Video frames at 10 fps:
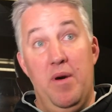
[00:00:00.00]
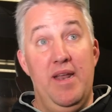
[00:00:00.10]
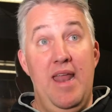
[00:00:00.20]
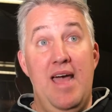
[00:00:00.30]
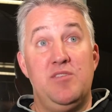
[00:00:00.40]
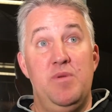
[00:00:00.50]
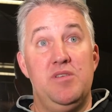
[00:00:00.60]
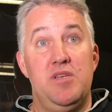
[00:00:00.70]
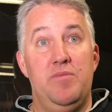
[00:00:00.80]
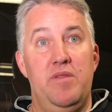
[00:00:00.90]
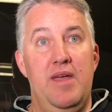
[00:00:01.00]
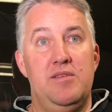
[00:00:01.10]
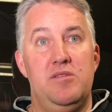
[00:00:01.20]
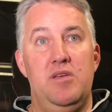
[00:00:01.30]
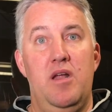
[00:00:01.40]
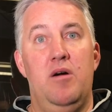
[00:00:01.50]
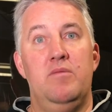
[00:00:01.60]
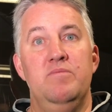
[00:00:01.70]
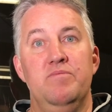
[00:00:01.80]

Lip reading: But it has been something that's, you know,